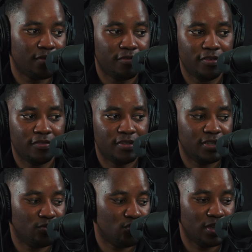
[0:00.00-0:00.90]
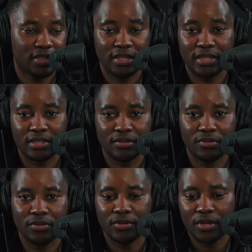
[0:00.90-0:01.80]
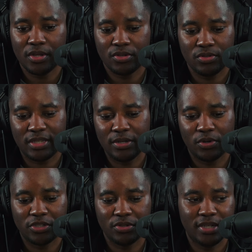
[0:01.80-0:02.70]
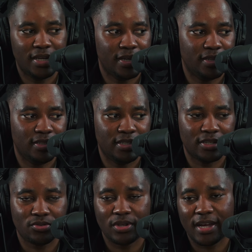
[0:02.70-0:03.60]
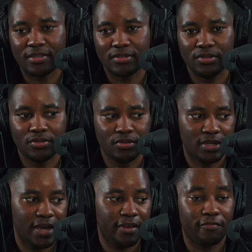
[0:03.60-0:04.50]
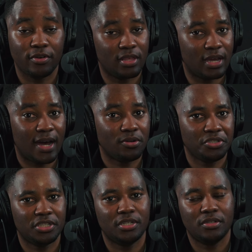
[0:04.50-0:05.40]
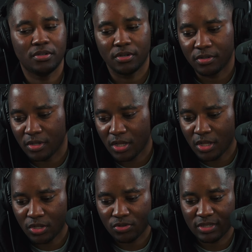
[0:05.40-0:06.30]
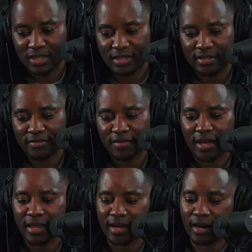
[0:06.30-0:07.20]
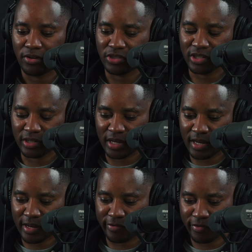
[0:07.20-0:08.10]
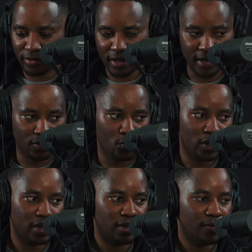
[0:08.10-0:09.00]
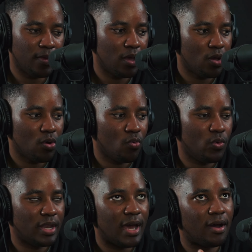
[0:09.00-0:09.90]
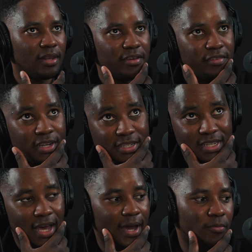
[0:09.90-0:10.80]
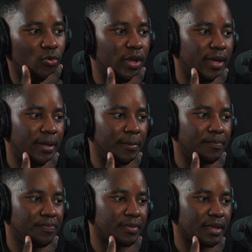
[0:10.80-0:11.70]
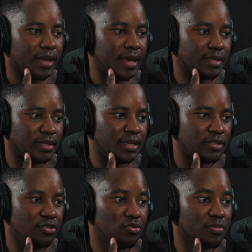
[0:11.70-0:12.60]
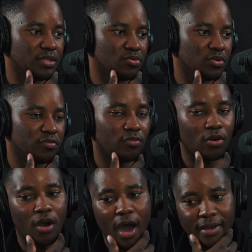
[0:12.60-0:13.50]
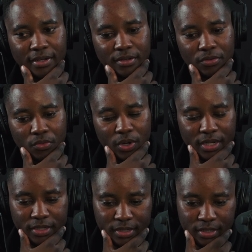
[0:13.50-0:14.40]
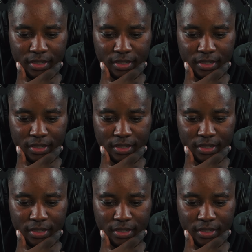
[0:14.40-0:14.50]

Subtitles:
15, 20 years ago to see what you did just to cancel you today for the culture, to satisfy the culture. And I feel like we now live in a time where, as humans, we've forgotten what